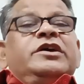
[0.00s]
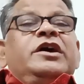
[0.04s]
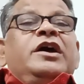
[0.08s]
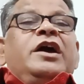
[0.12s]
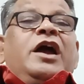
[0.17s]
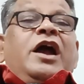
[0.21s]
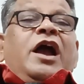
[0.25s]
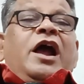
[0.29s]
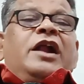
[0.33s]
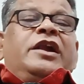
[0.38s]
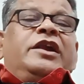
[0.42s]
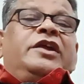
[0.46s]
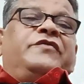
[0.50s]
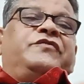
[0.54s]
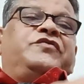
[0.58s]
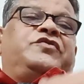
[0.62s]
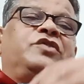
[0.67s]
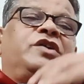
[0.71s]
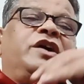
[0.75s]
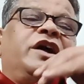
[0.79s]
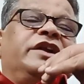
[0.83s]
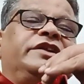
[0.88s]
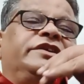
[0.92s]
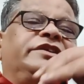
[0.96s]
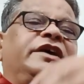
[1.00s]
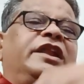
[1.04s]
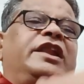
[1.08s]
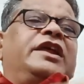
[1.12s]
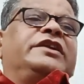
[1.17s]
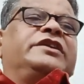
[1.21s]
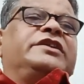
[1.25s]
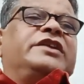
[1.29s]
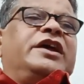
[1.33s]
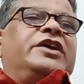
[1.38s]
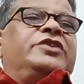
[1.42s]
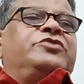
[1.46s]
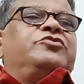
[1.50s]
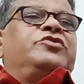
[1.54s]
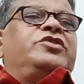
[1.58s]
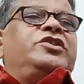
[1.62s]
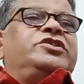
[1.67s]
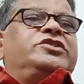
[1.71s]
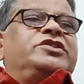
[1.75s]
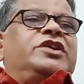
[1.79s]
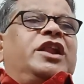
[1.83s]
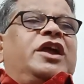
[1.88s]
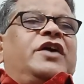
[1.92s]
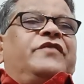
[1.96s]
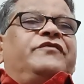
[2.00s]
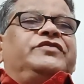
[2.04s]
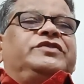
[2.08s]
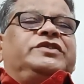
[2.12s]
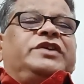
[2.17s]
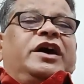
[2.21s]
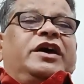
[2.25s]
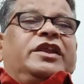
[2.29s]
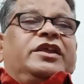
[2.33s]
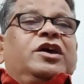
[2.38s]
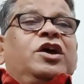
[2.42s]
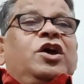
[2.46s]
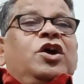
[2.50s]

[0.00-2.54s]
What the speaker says: And if you get selected as judicial officer,